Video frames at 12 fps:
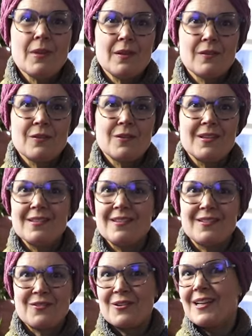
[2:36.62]
So this
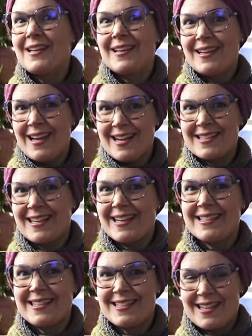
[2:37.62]
is a really
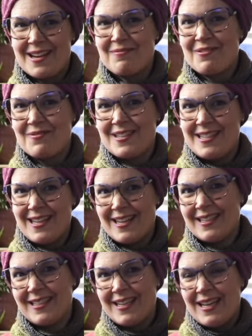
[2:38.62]
exciting time of the year.